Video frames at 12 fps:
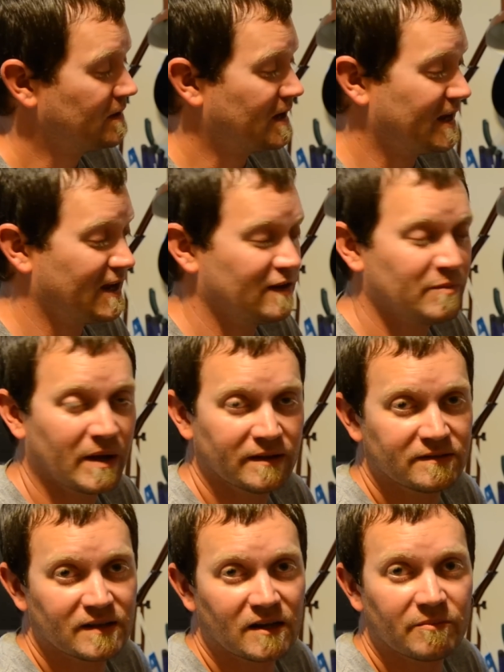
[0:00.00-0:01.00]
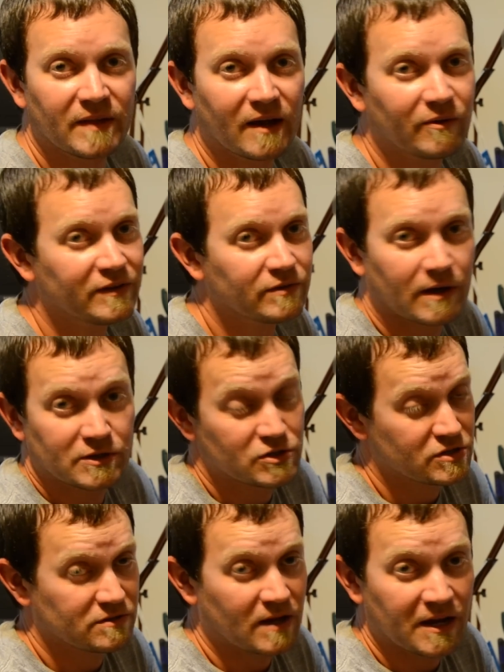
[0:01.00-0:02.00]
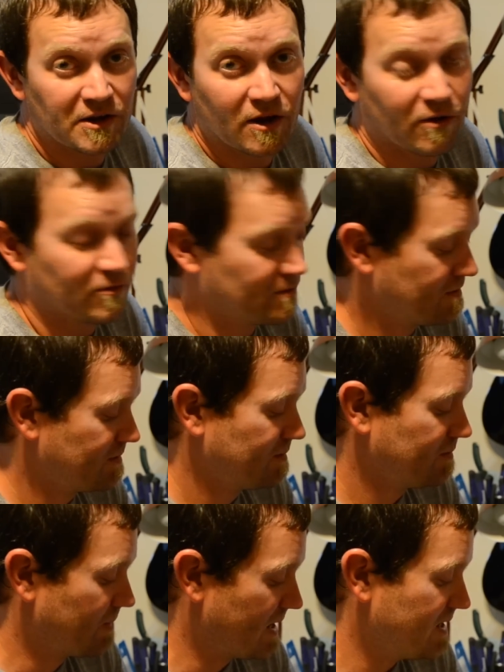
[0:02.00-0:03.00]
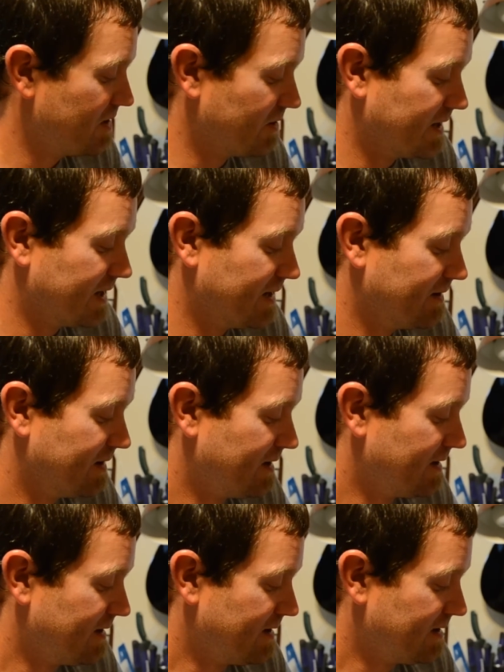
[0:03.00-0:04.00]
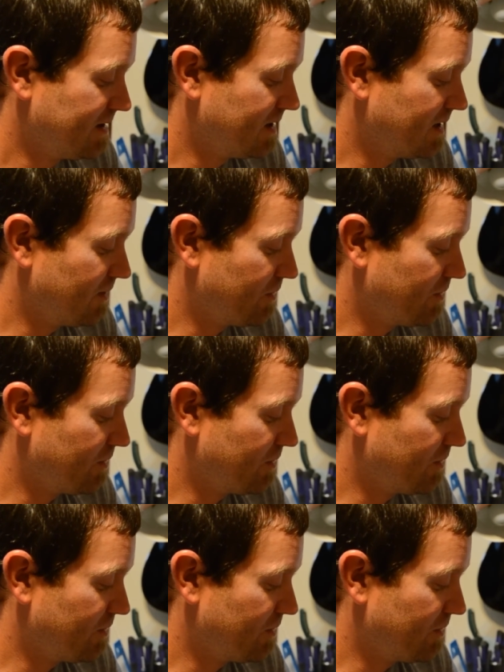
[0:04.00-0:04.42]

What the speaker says: I have mine set up that way, so I know by hearing it.